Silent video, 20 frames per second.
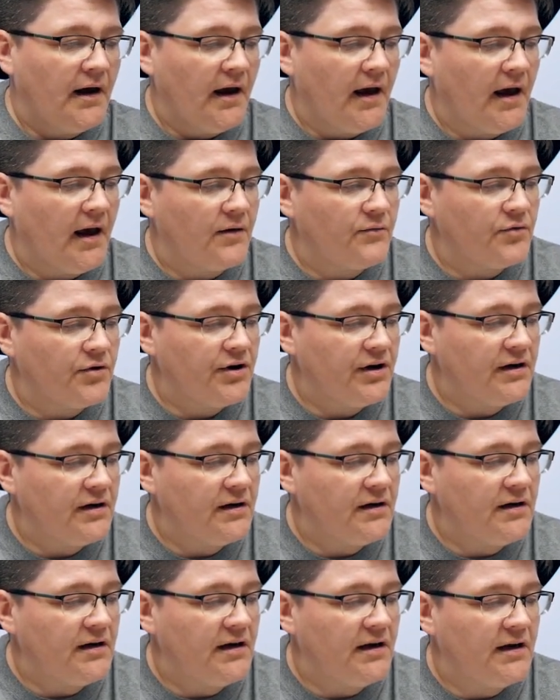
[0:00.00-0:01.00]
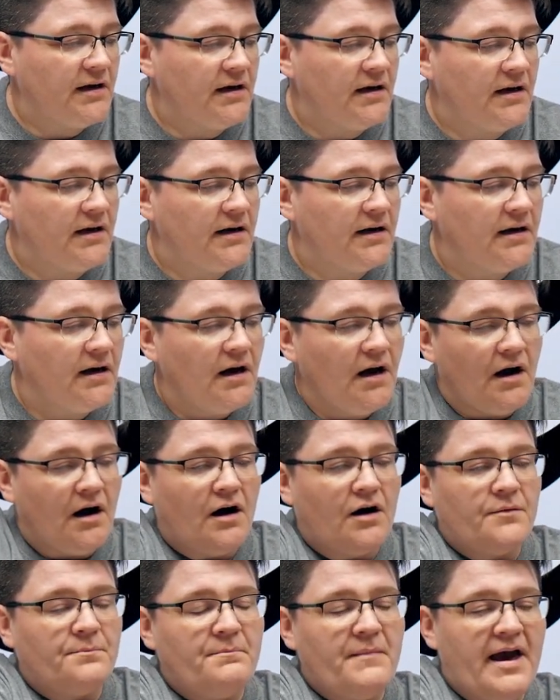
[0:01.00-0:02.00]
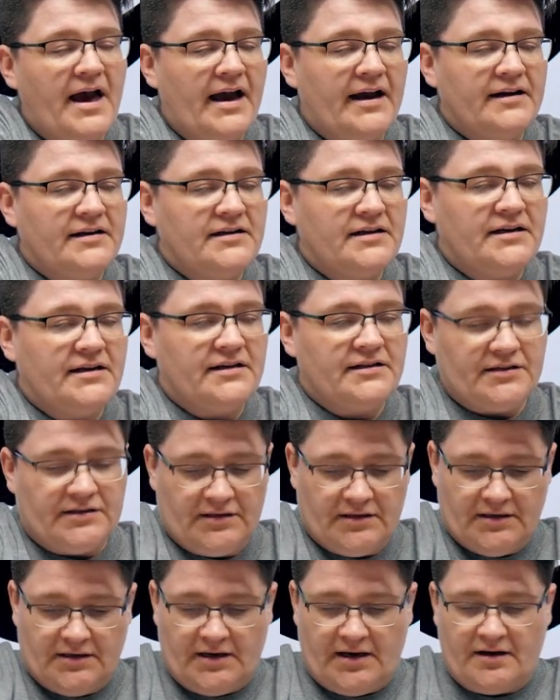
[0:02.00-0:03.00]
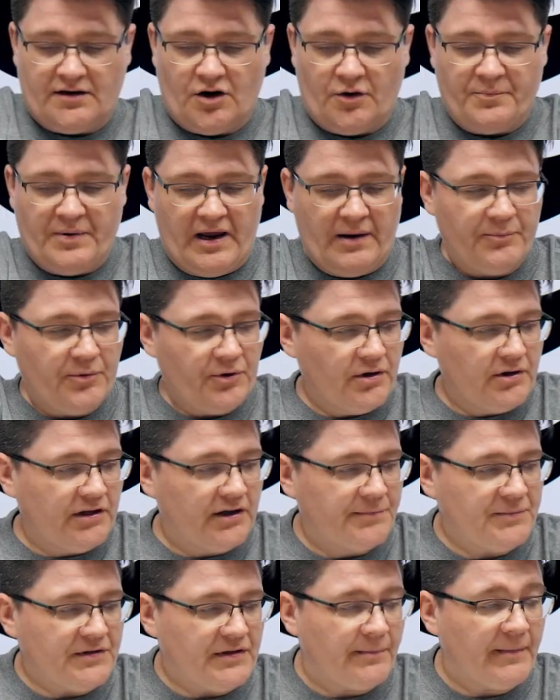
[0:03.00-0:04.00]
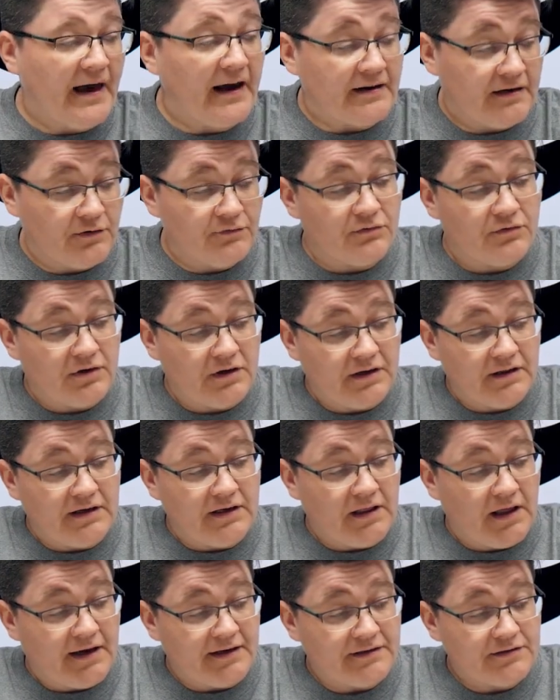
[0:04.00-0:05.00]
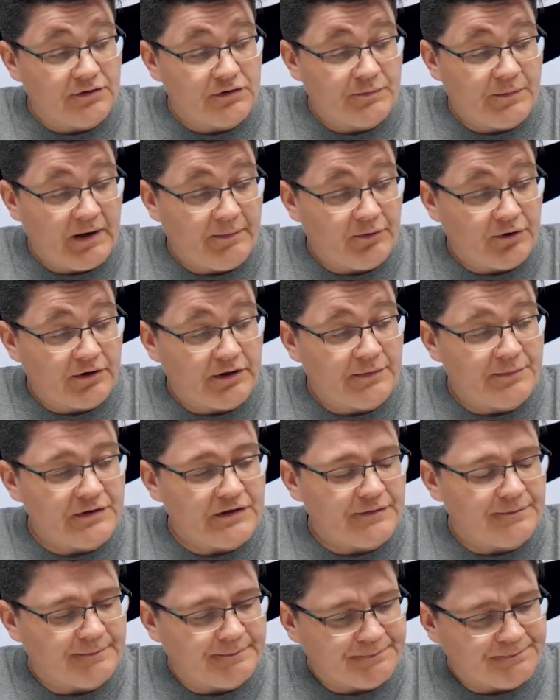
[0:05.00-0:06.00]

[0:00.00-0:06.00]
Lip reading: and we're going to need our magnet and our paper clips. The magnet really likes those paper clips.